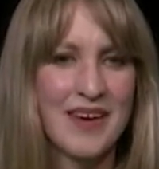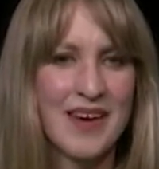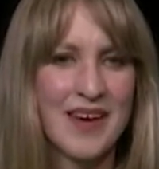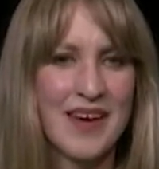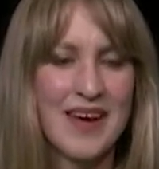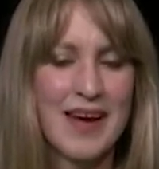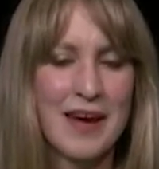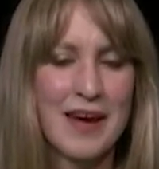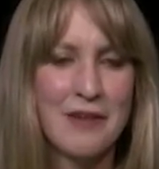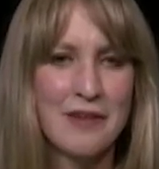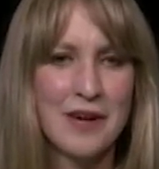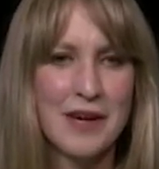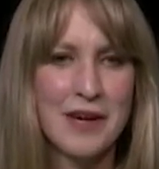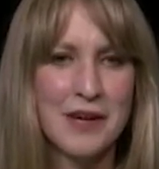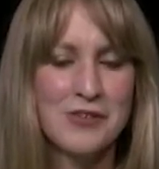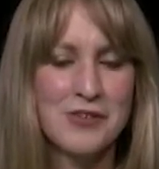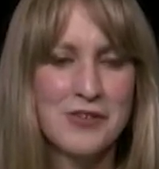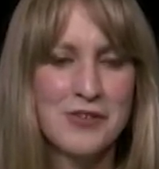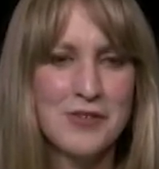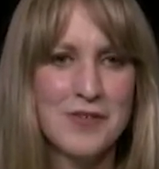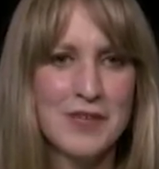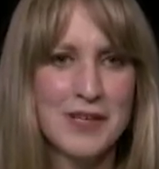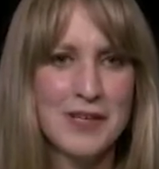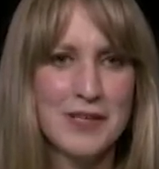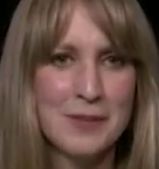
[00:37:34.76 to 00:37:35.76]
And how do
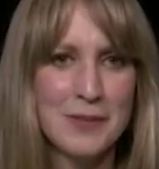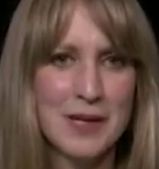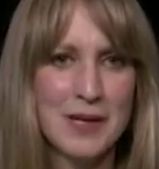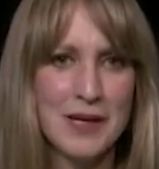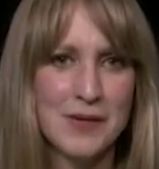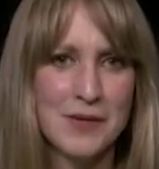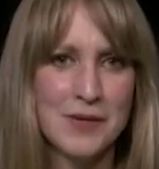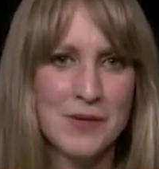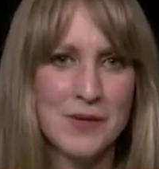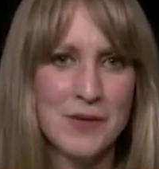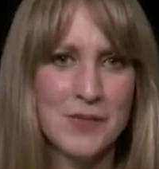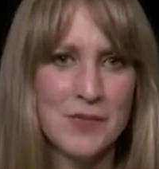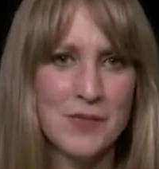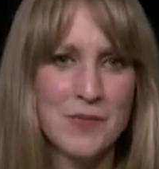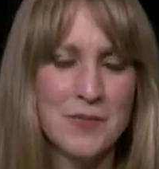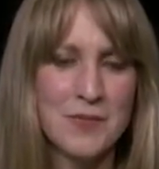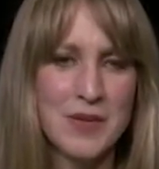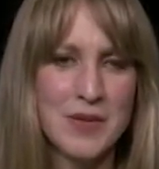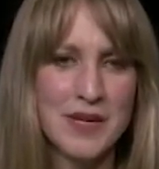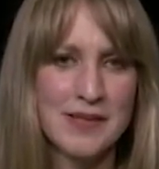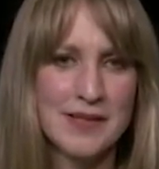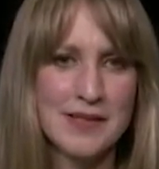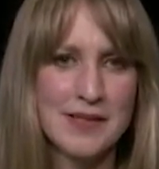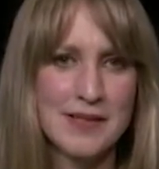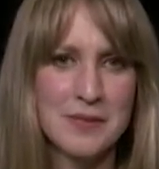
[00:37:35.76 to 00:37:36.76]
you feel about sort of
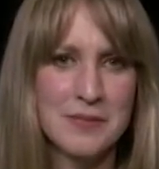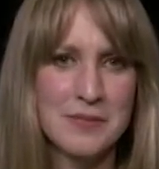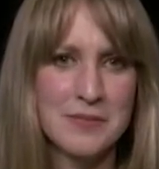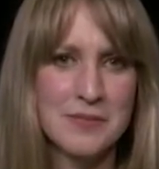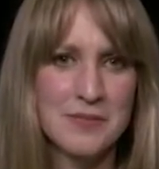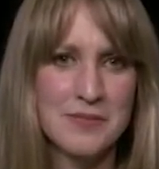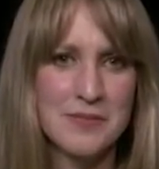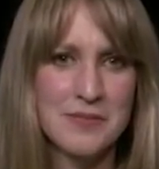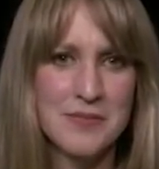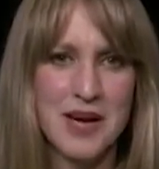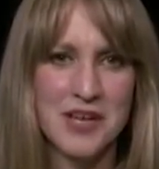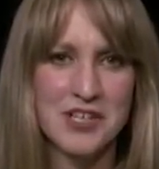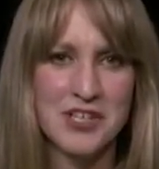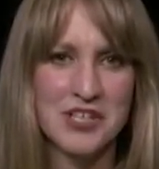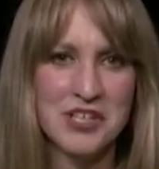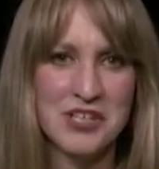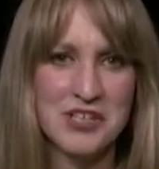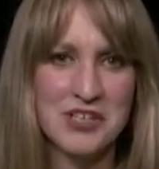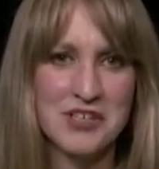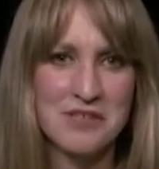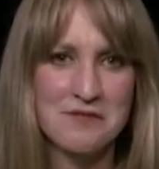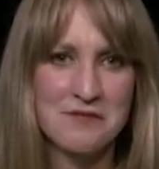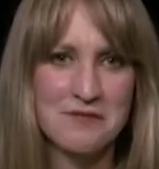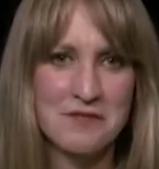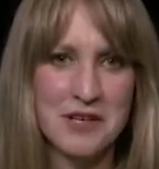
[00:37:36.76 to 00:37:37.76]
mixing and
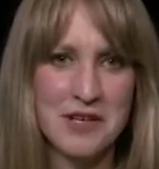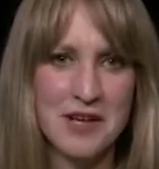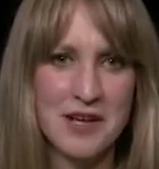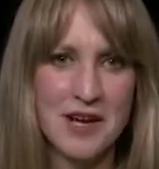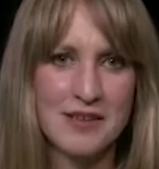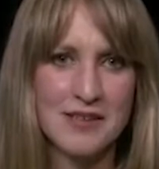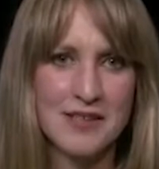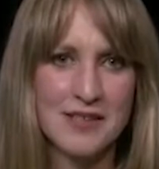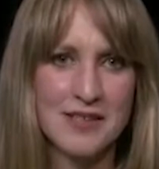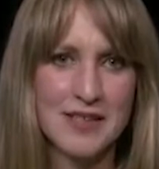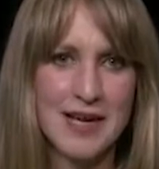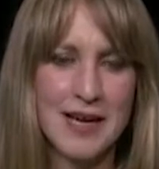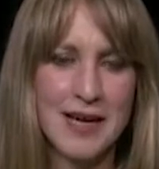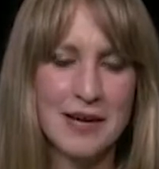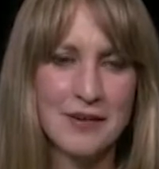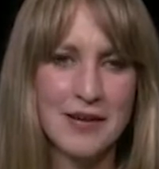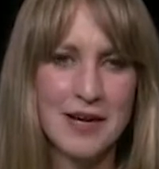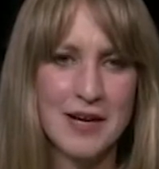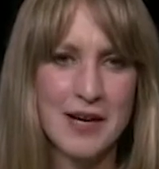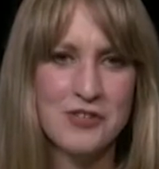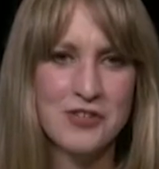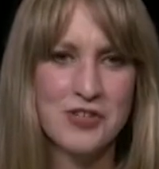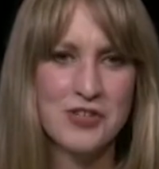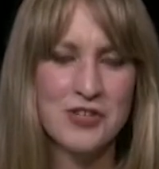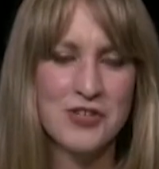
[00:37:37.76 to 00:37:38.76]
matching different colours?
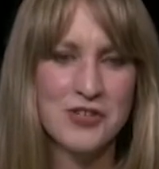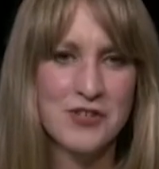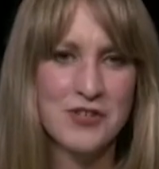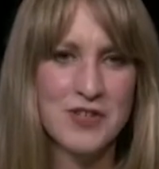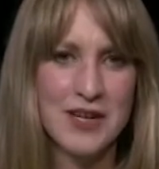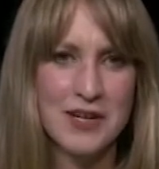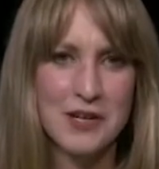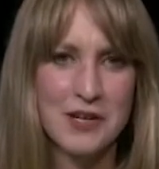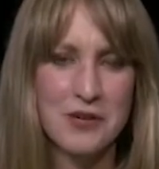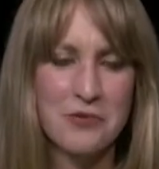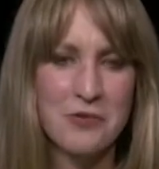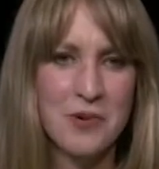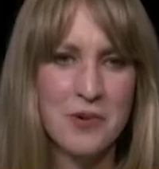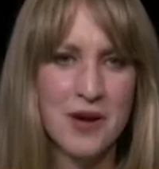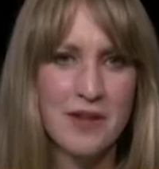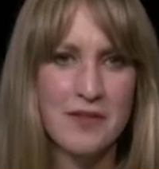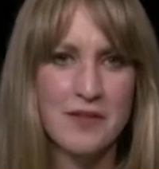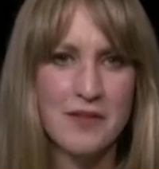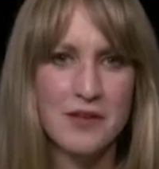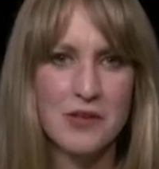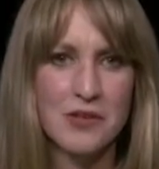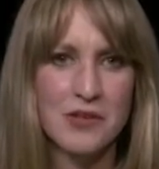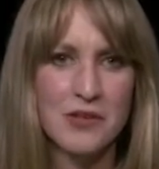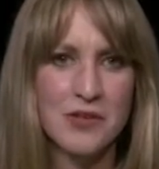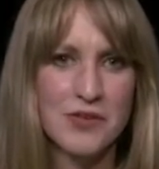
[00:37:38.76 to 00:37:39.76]
How do you do that in a way
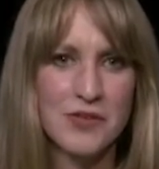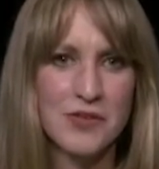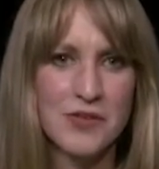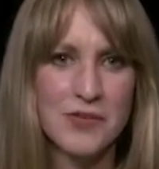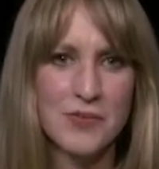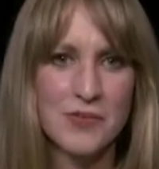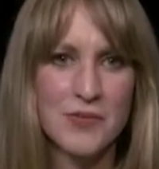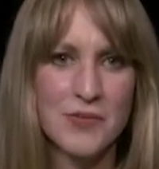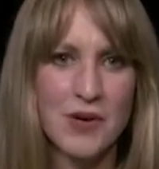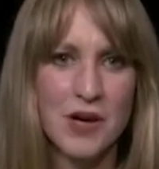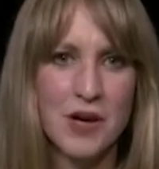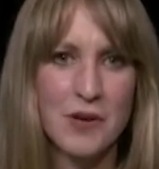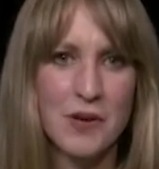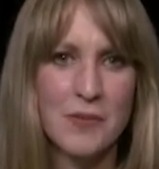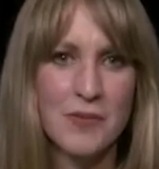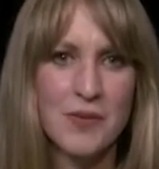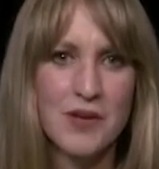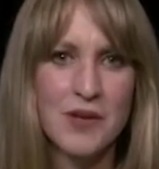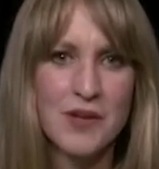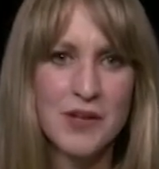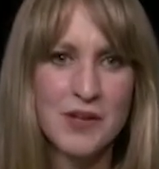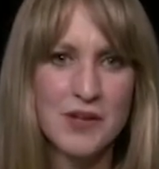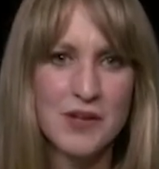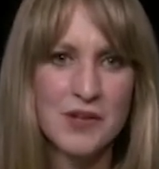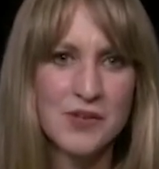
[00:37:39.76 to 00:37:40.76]
that looks
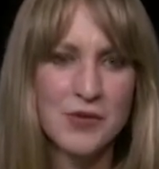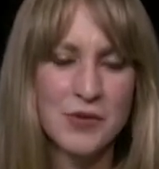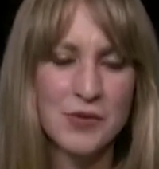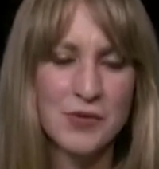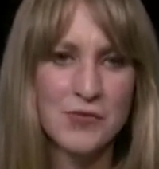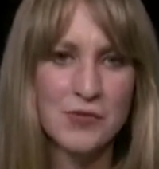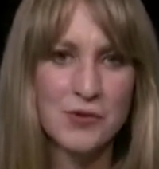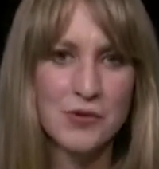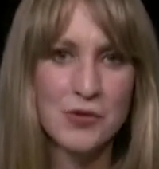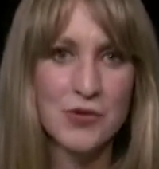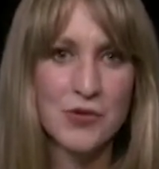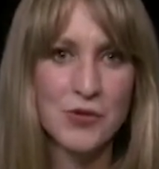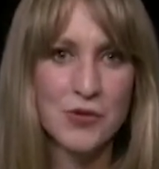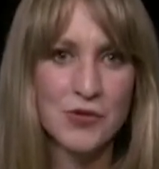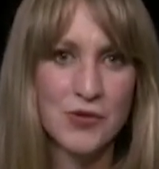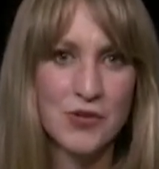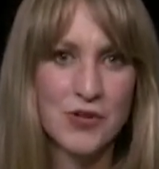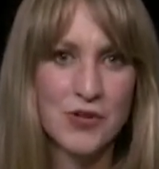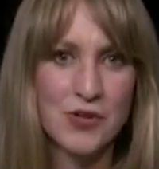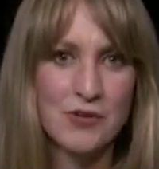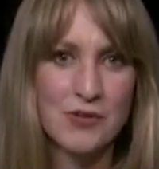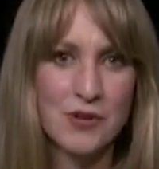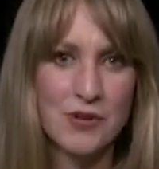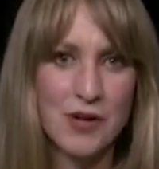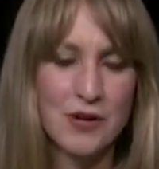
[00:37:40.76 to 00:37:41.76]
sort of good
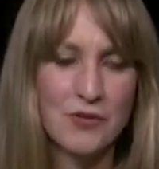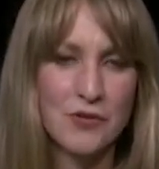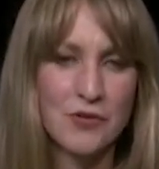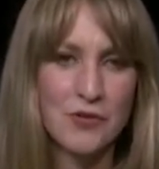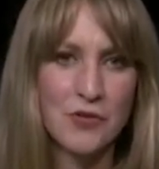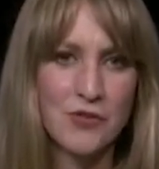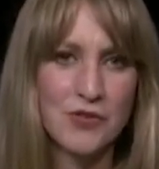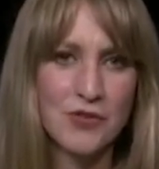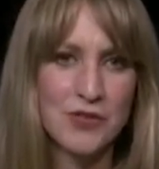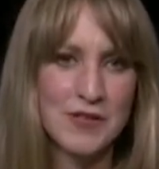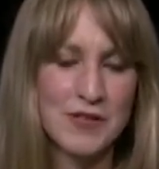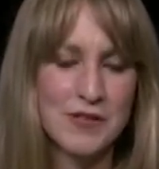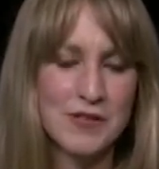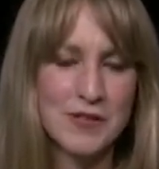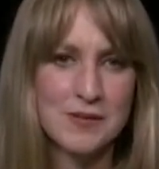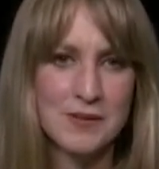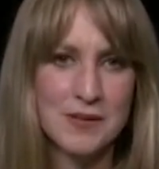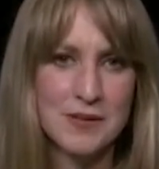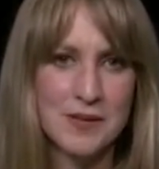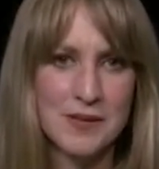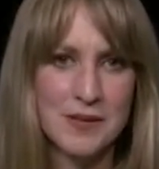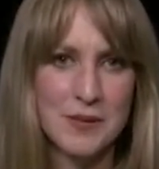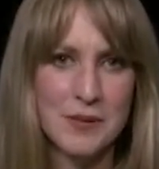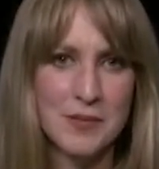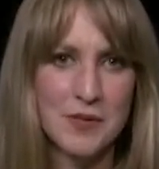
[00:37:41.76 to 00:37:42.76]
and not just
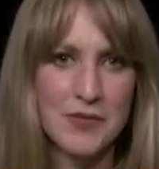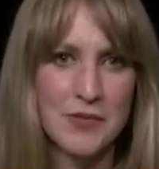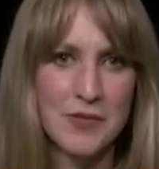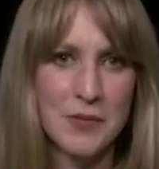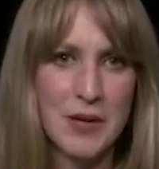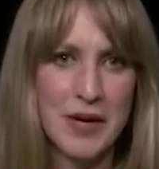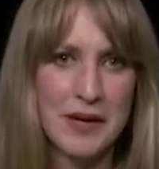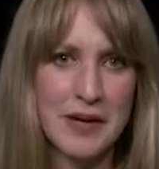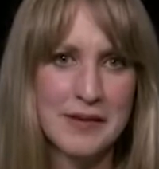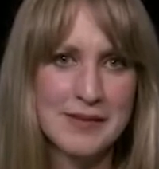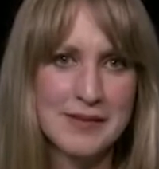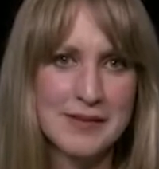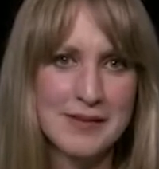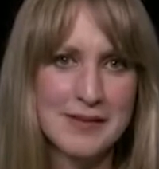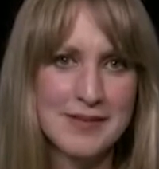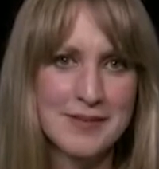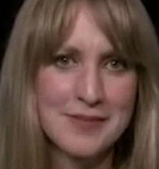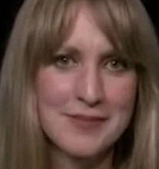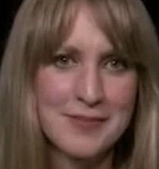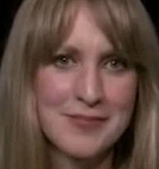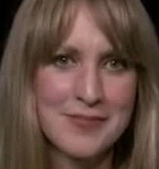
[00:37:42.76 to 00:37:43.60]
a bit of a mess?